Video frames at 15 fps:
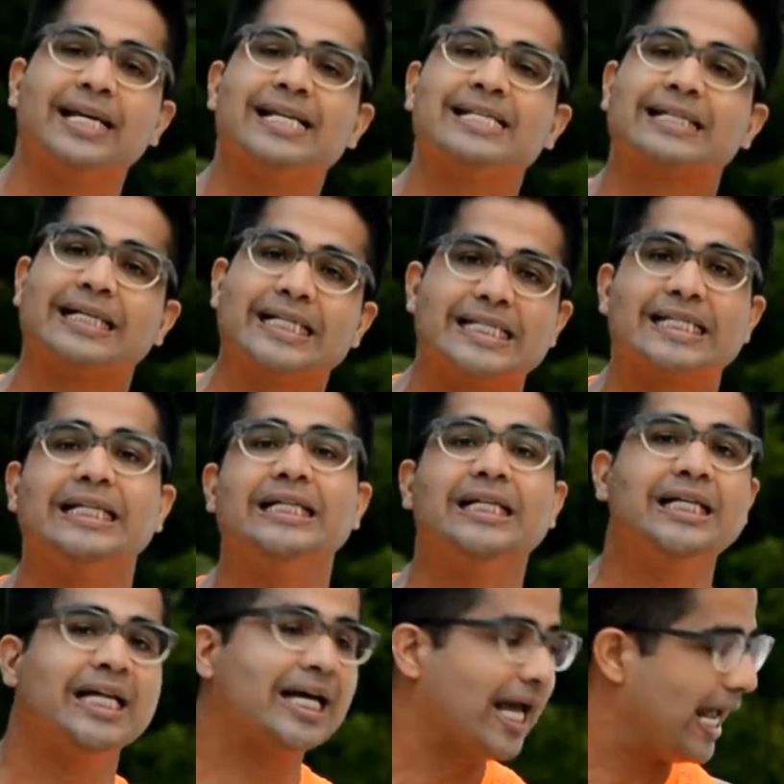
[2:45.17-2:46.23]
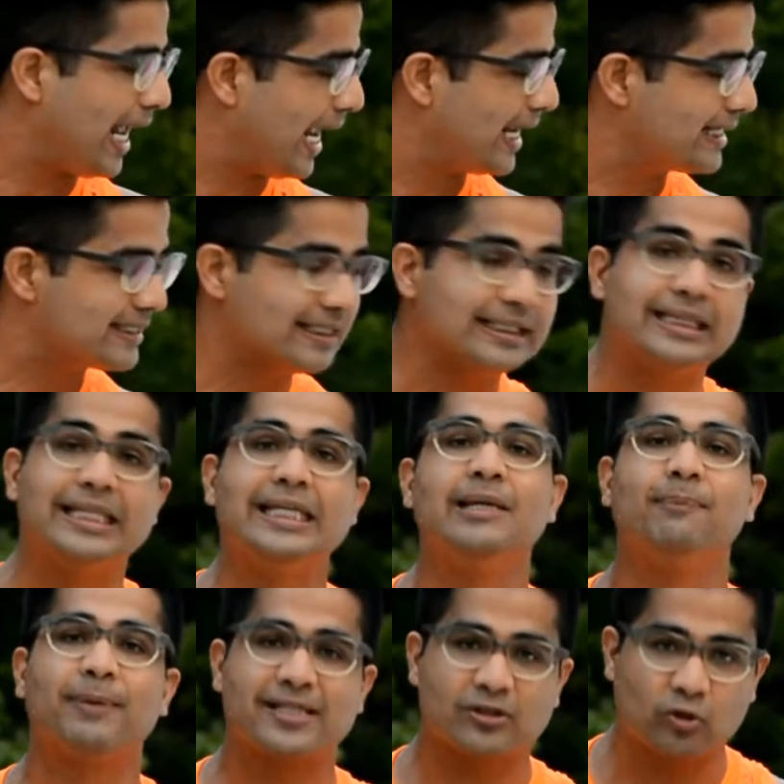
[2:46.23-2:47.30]
is considered as the
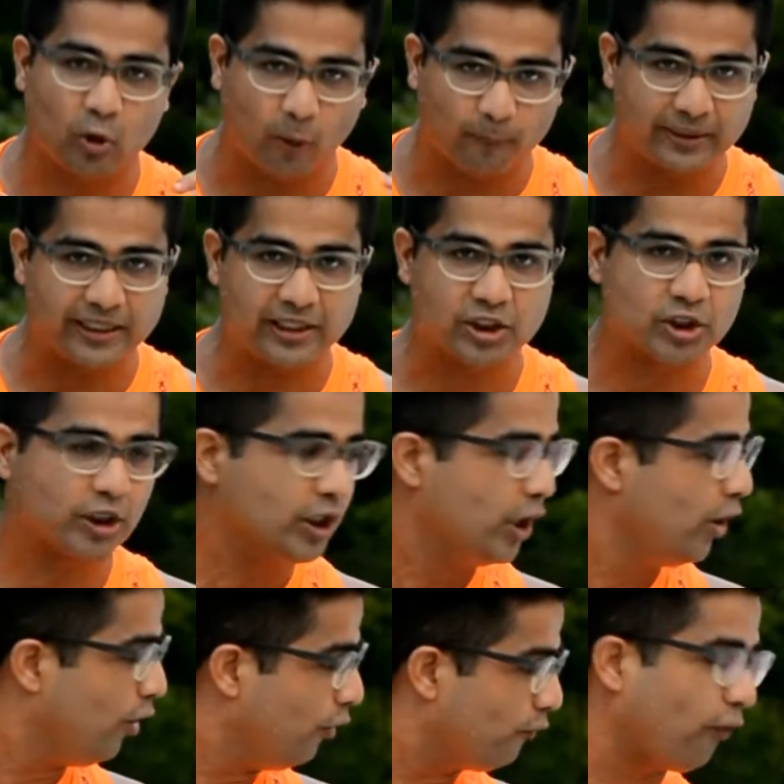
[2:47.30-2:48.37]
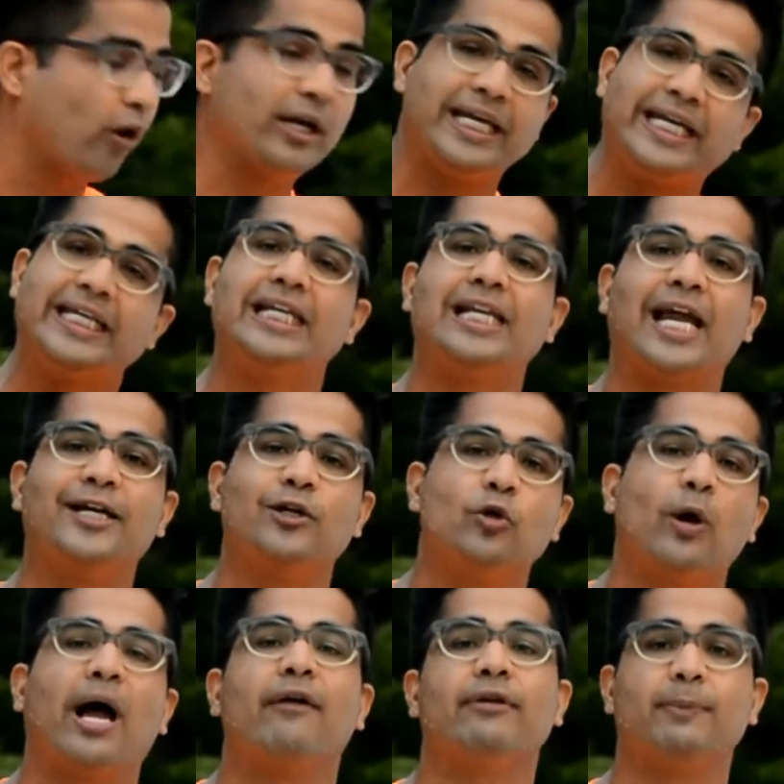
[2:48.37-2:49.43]
best combination for any line to
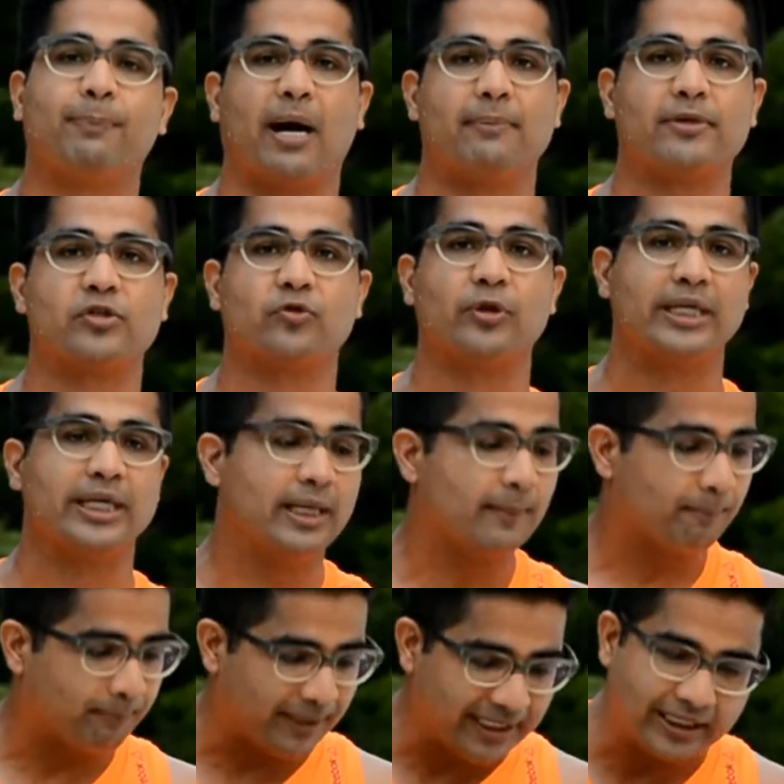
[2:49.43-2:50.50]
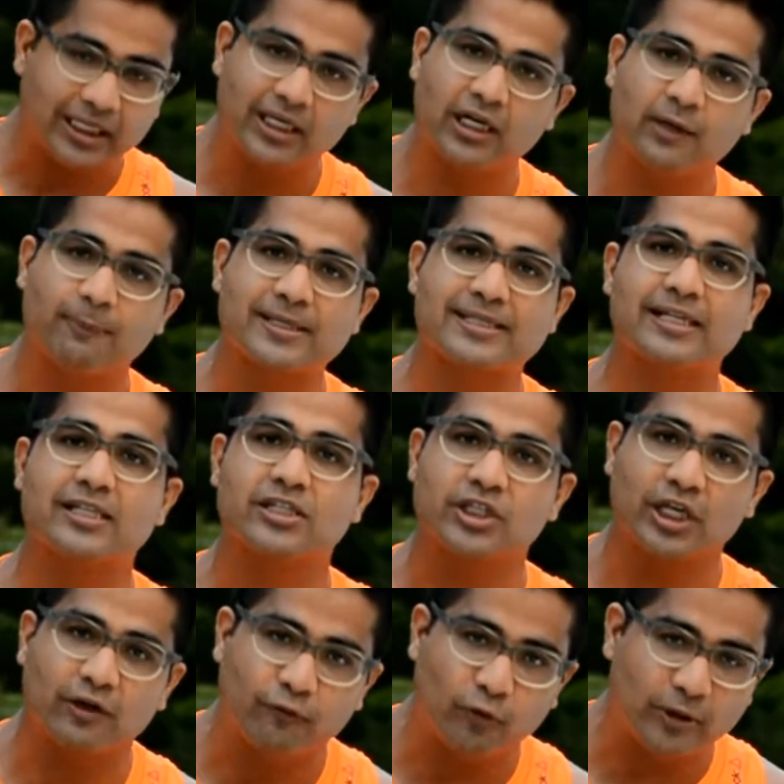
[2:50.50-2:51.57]
have in palmistry. Pink color represents
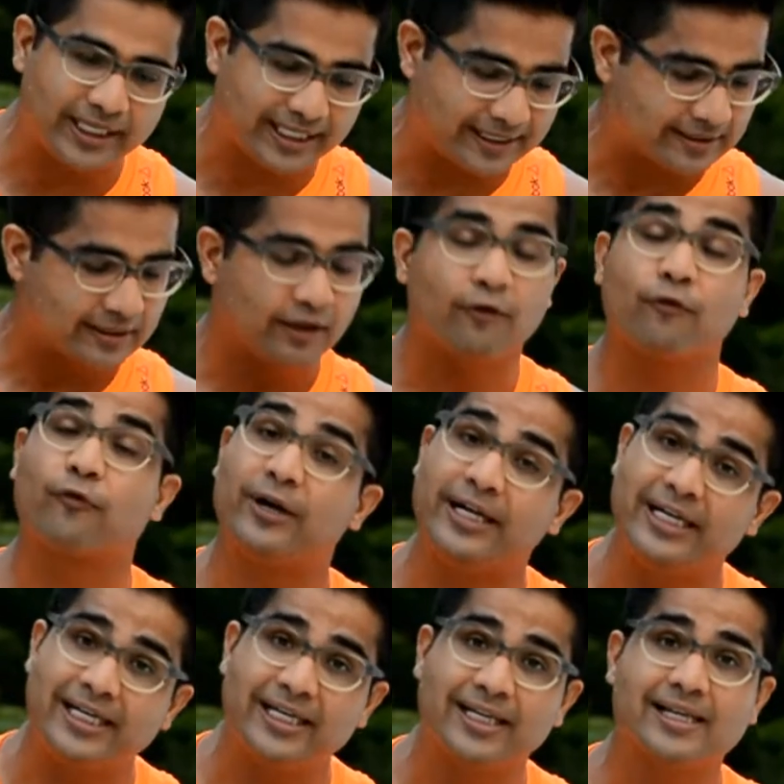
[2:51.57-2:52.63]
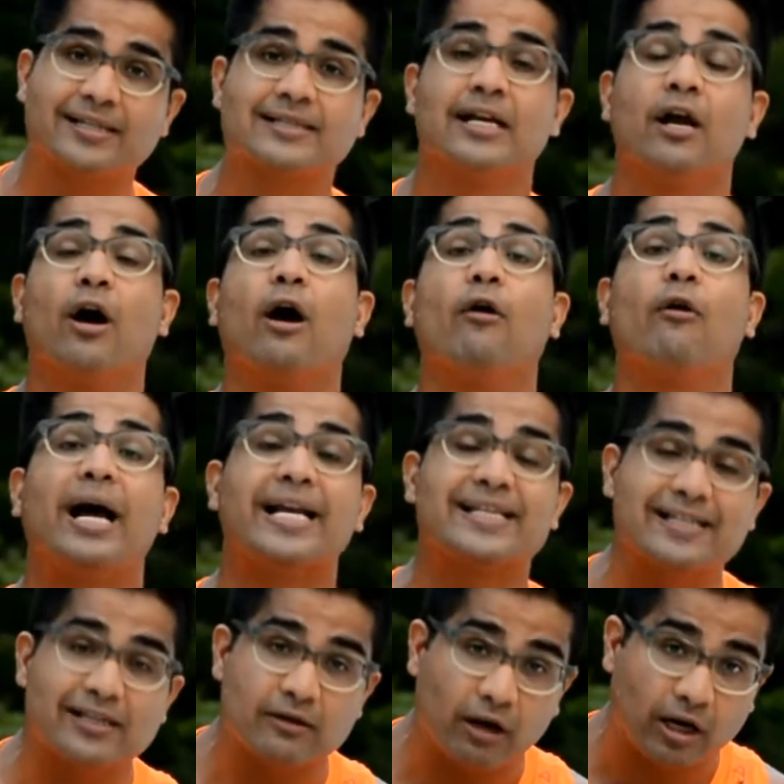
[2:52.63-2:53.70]
cheerfulness, friendliness,
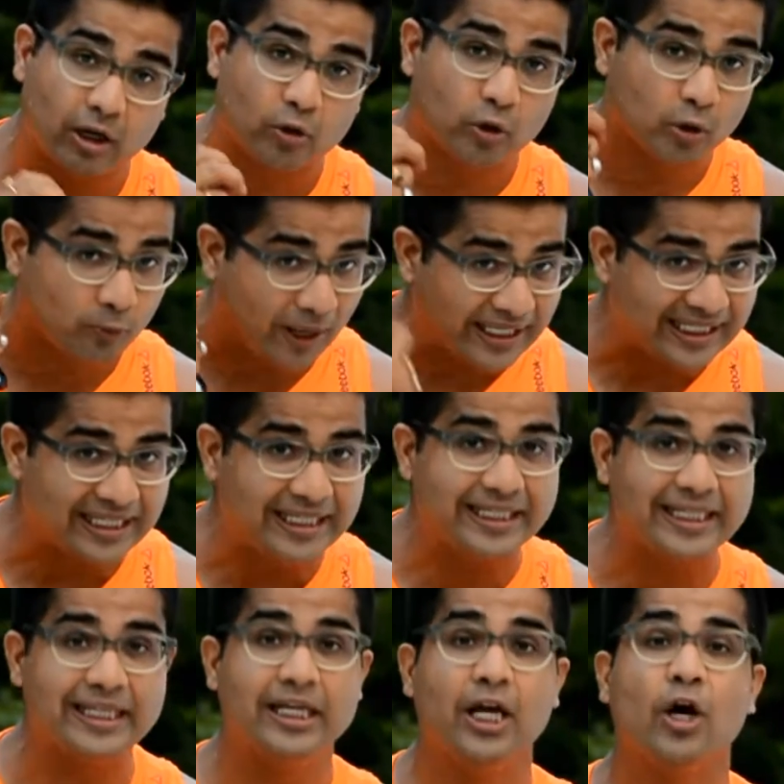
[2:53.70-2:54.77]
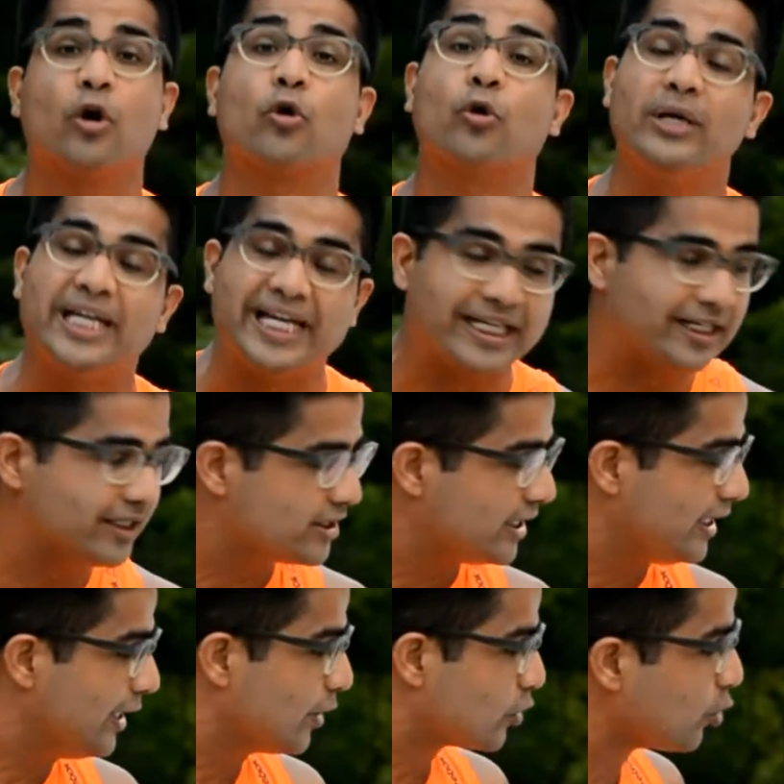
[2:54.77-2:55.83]
good vitality, good
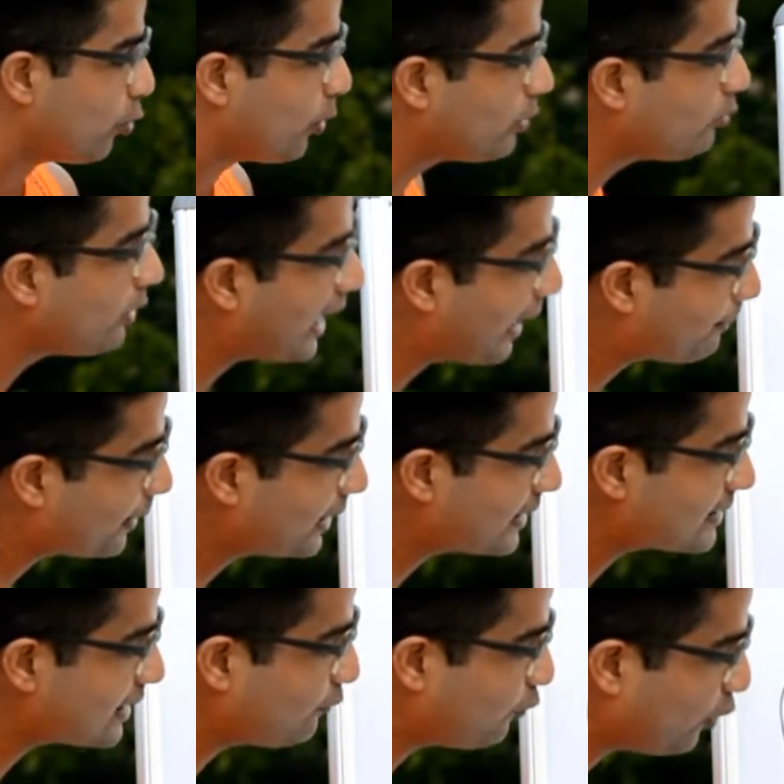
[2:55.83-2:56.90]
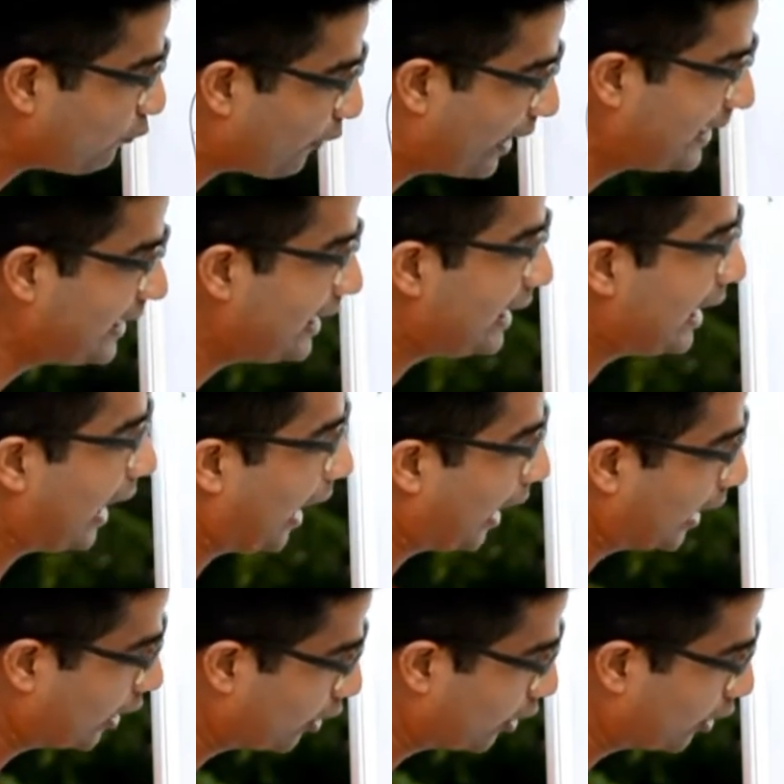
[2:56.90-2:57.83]
energy. So what would happen is if you'll find a